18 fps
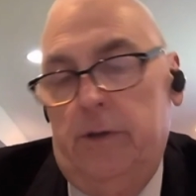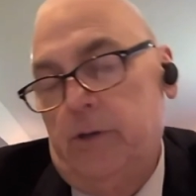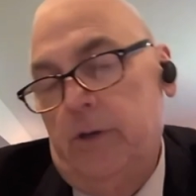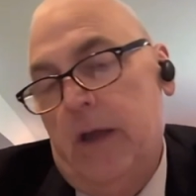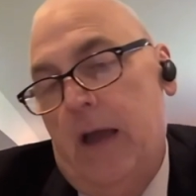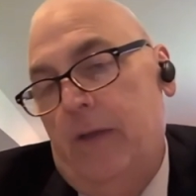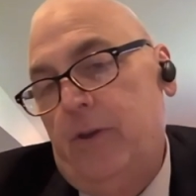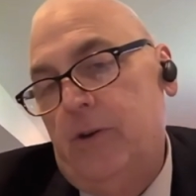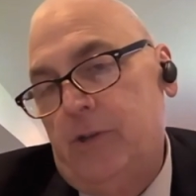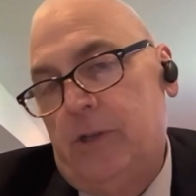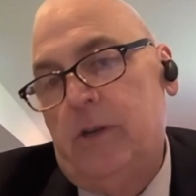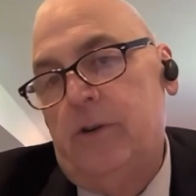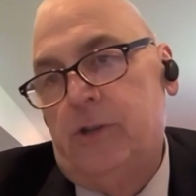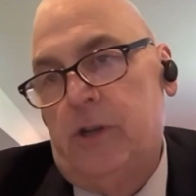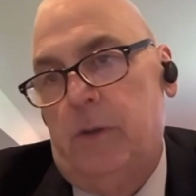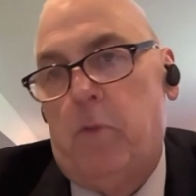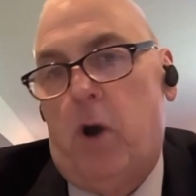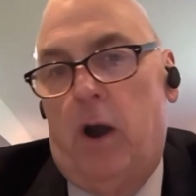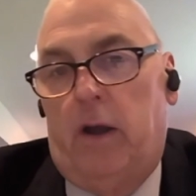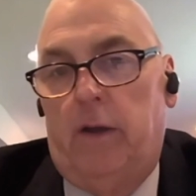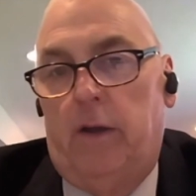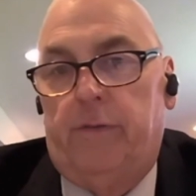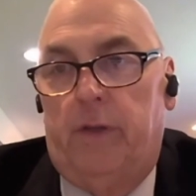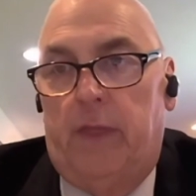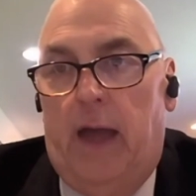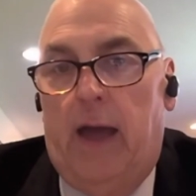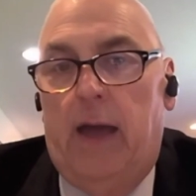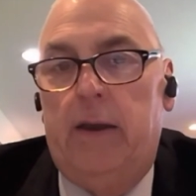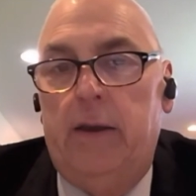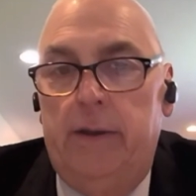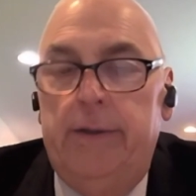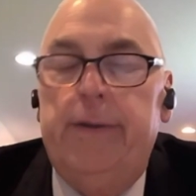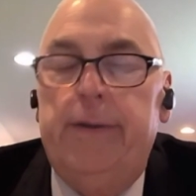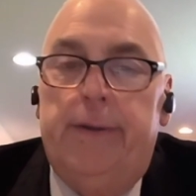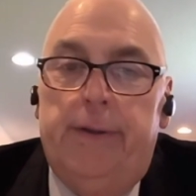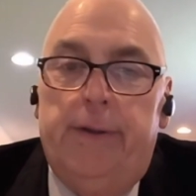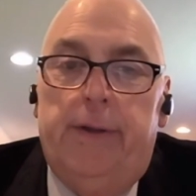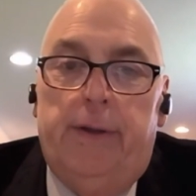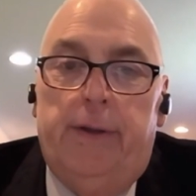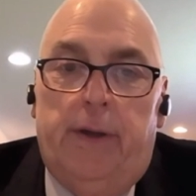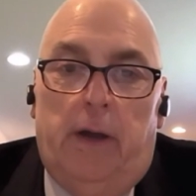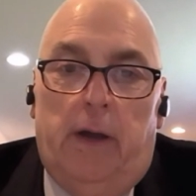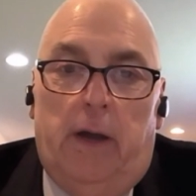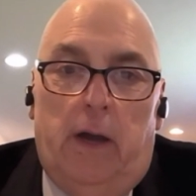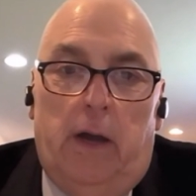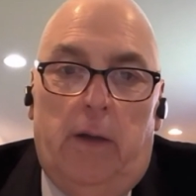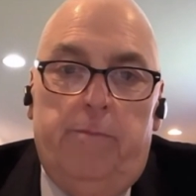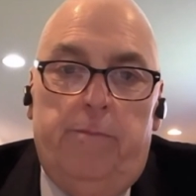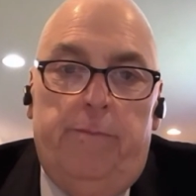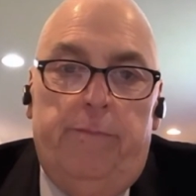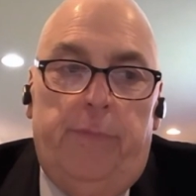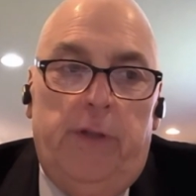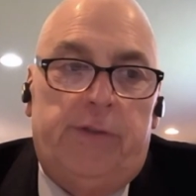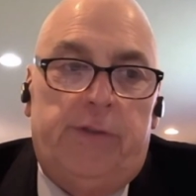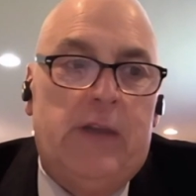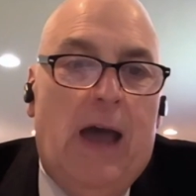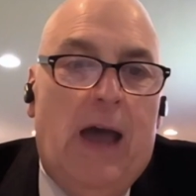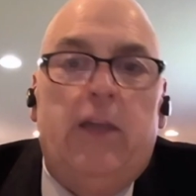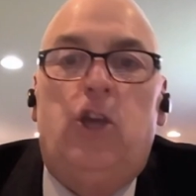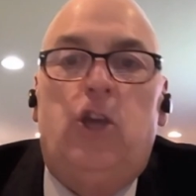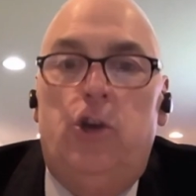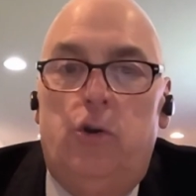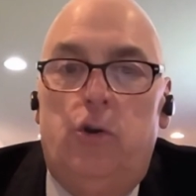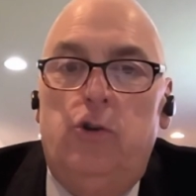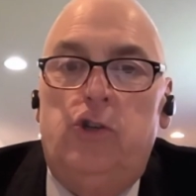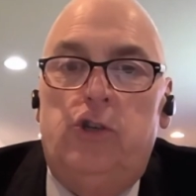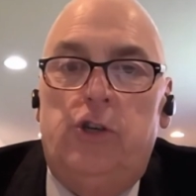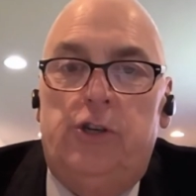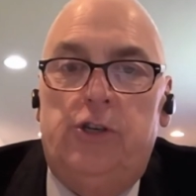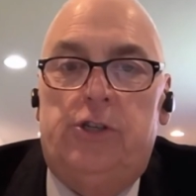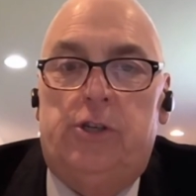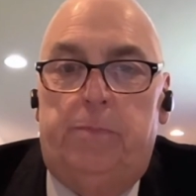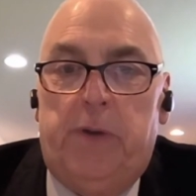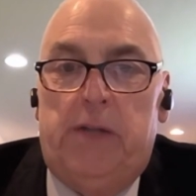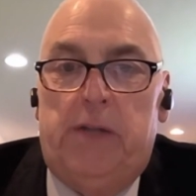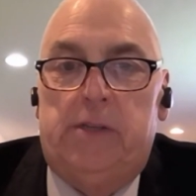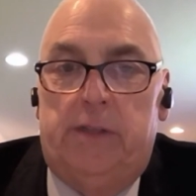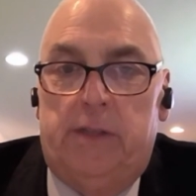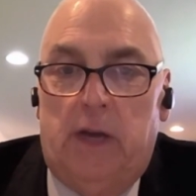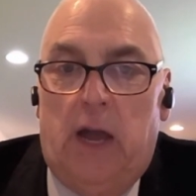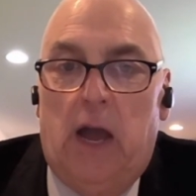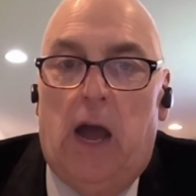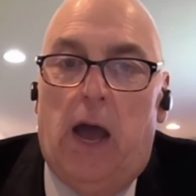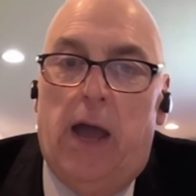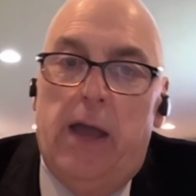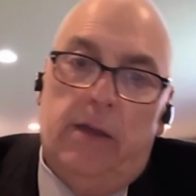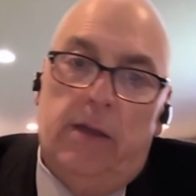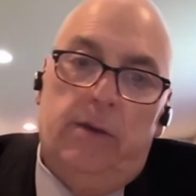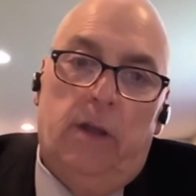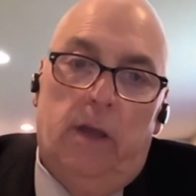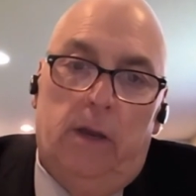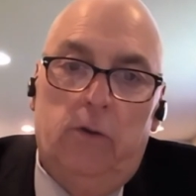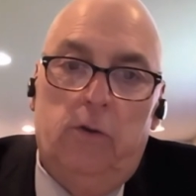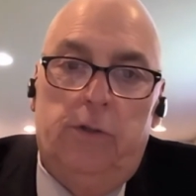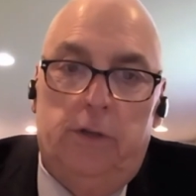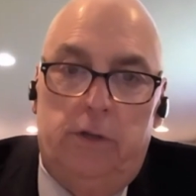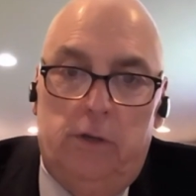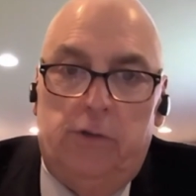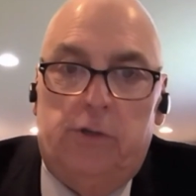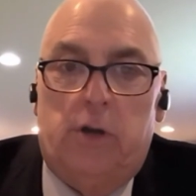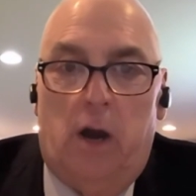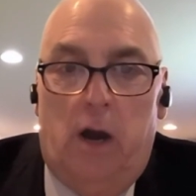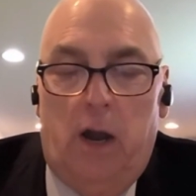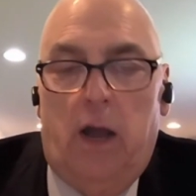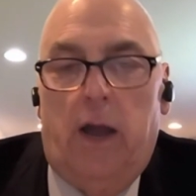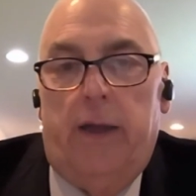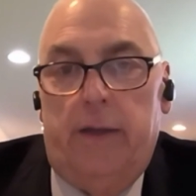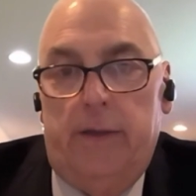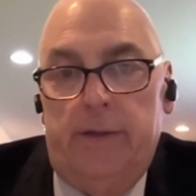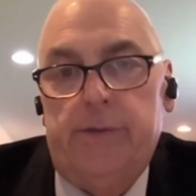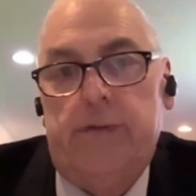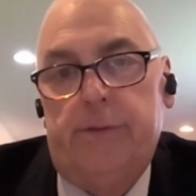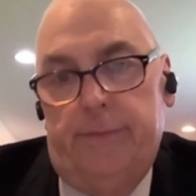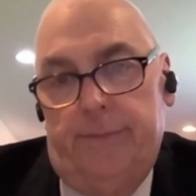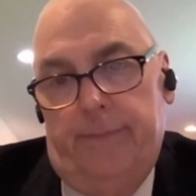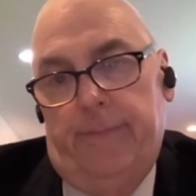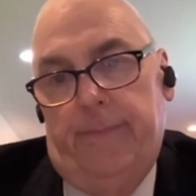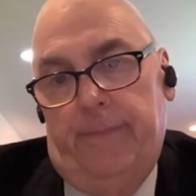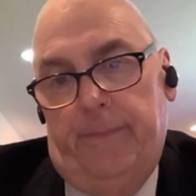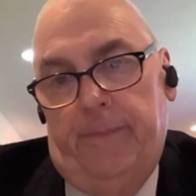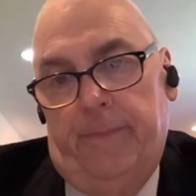So yeah, there's a market for that. No. It's not huge. It just depends on the guy and who the used car guy is.